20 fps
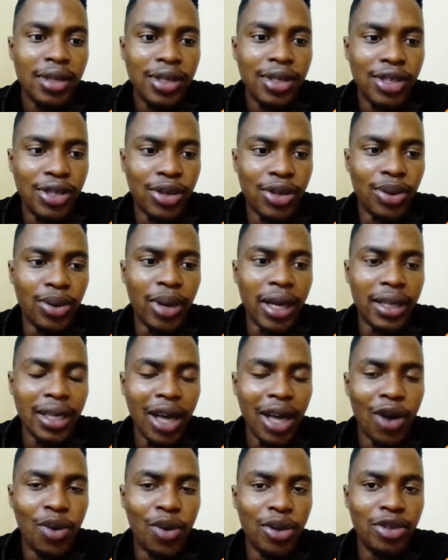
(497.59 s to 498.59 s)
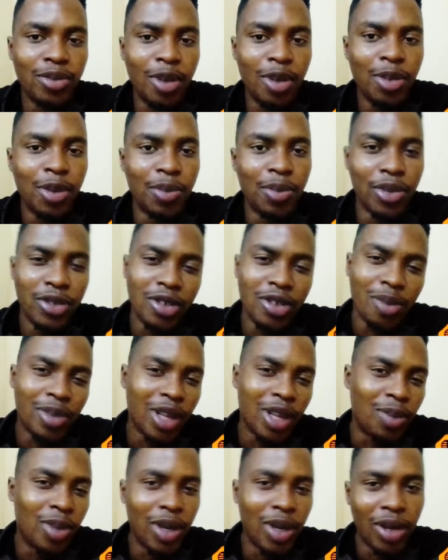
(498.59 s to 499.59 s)
So I think I want to maybe build
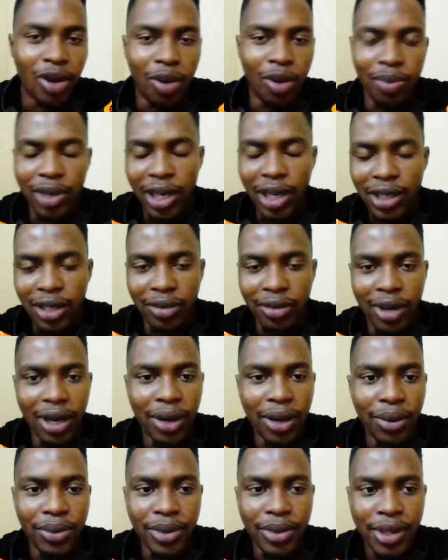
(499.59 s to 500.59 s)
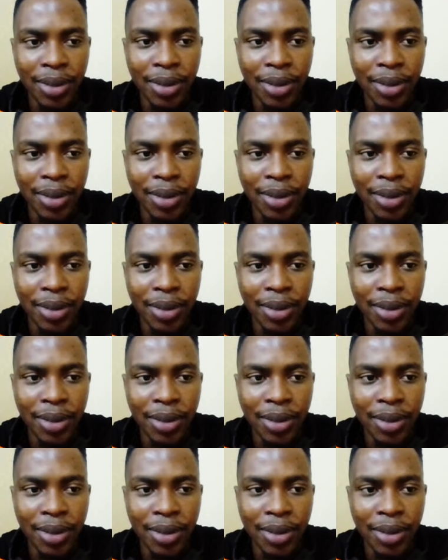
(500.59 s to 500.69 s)
something a bit complex around